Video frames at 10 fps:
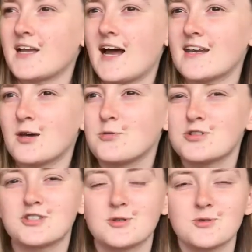and I
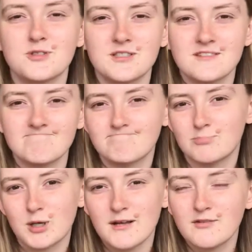just wasn't
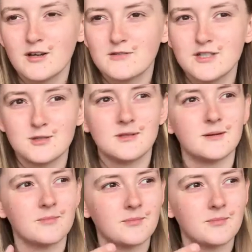brave enough to do it.